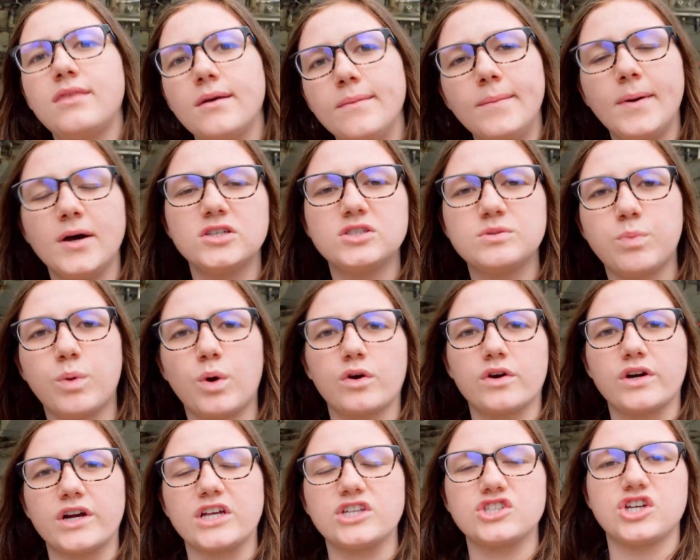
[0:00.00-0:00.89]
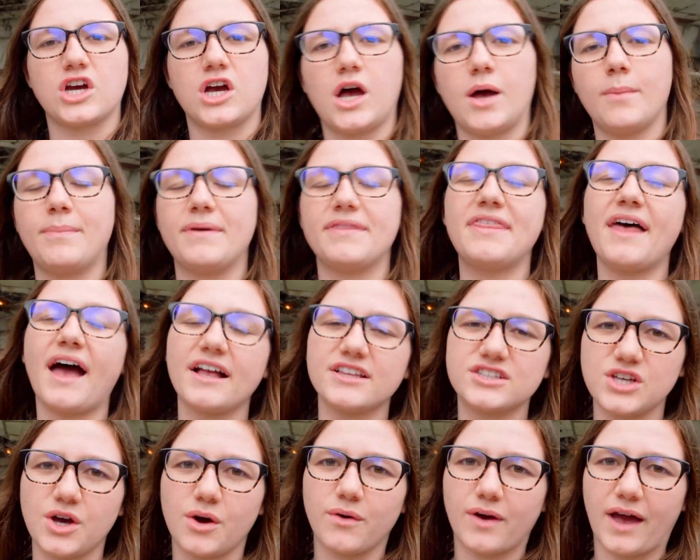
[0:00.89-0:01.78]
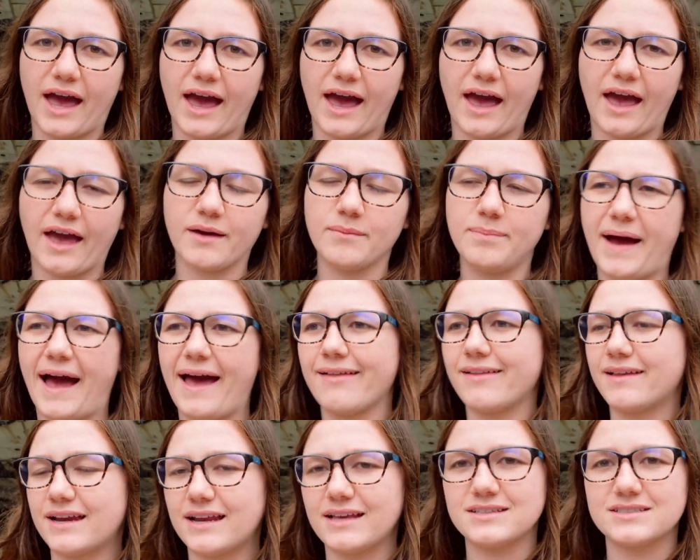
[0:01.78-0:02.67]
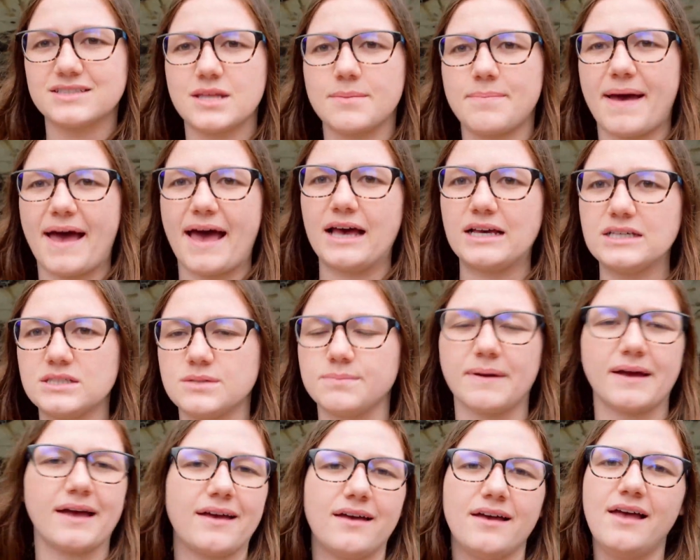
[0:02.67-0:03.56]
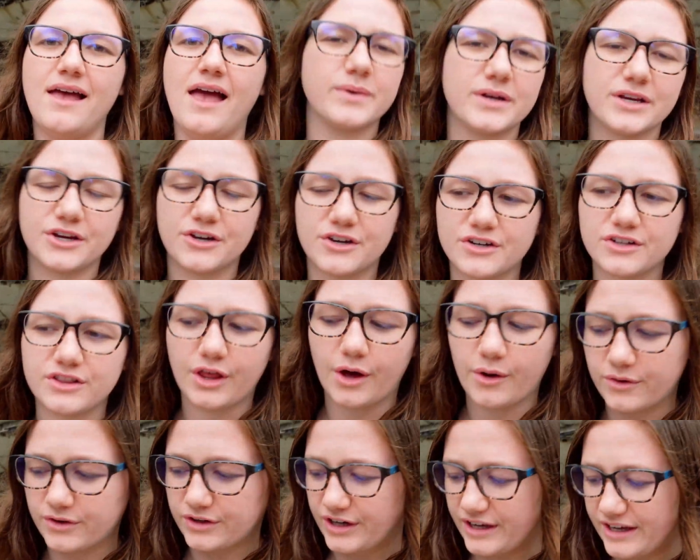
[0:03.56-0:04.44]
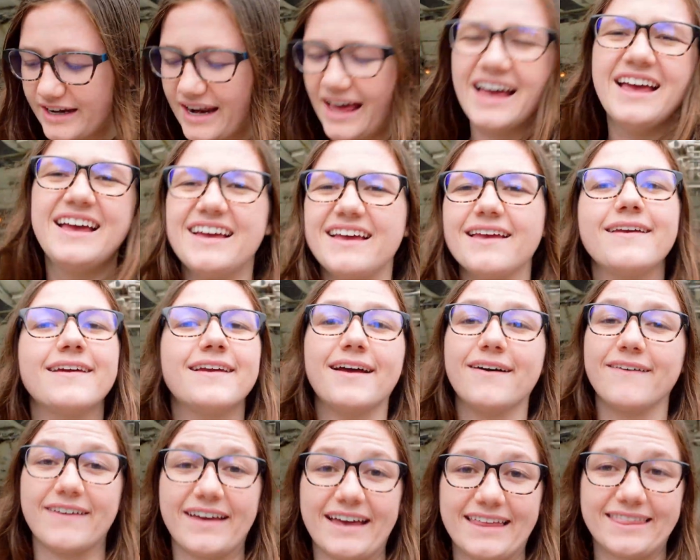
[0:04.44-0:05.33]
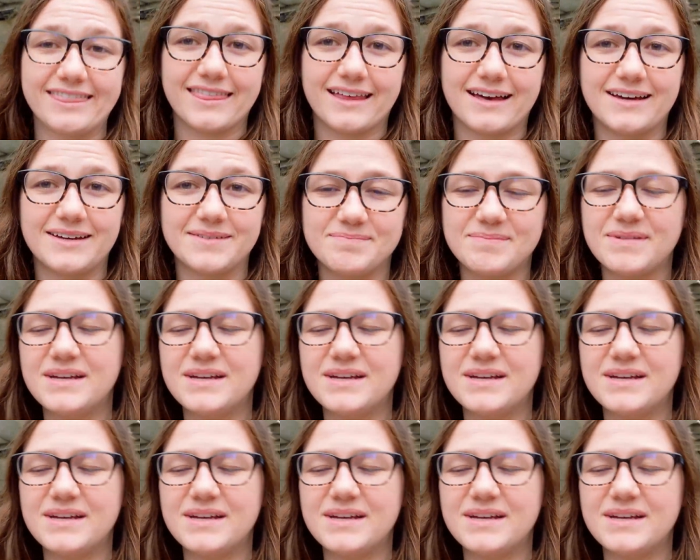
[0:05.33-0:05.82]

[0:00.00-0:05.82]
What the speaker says: The most boring job, but that's okay. Piloting's the best, but when you're a loner, you know, you don't get them.